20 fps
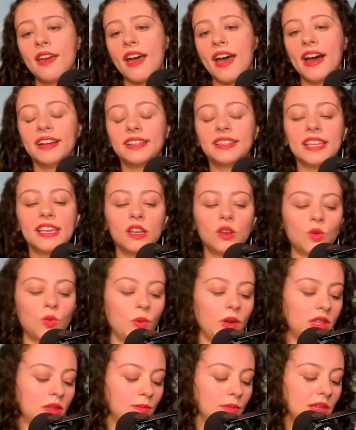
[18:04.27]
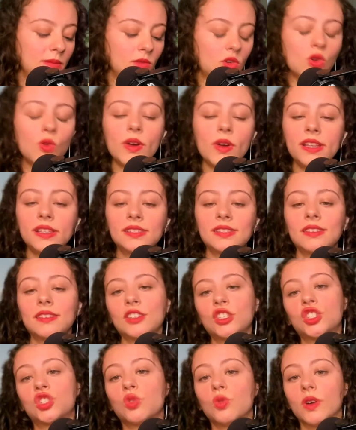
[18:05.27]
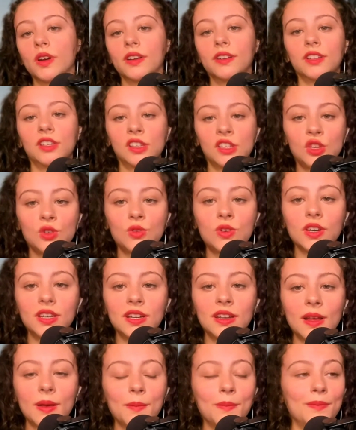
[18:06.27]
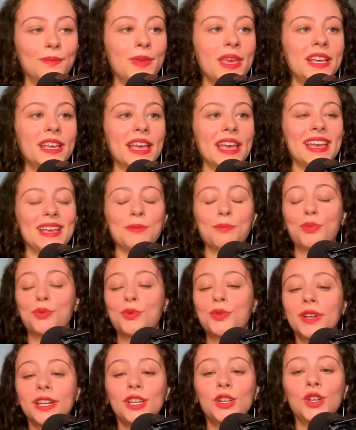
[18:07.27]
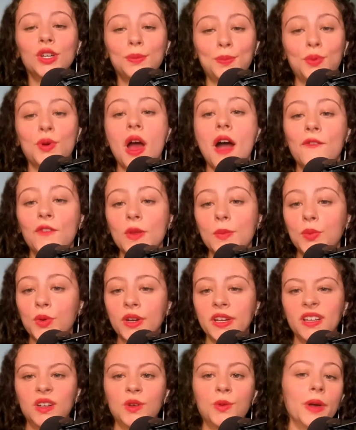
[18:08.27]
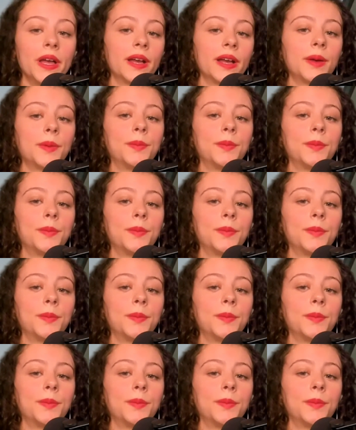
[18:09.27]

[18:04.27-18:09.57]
I think with meme coins, sure, you could make a pretty good profit pretty quick.